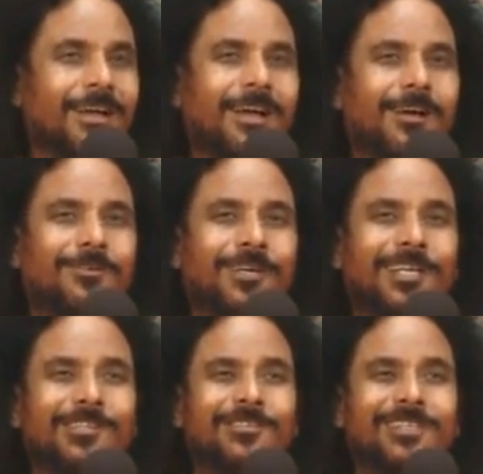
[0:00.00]
How
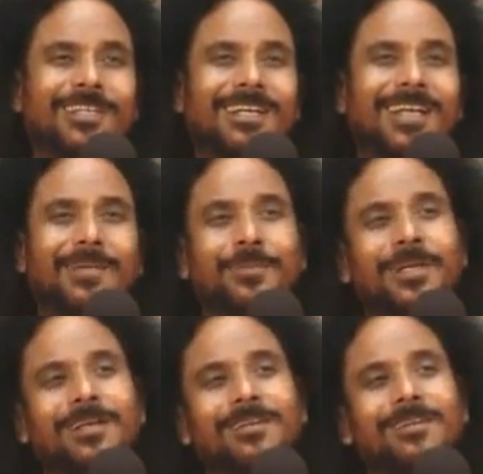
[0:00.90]
can you say that I am
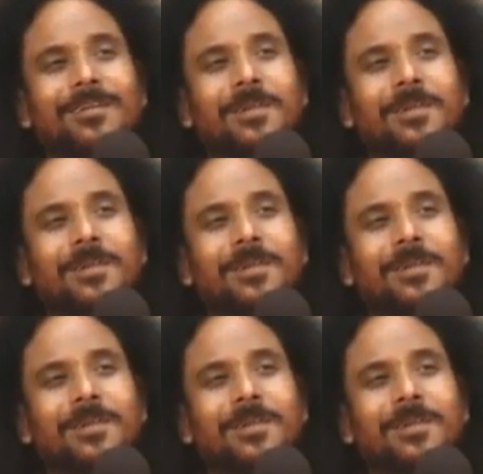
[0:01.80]
dead?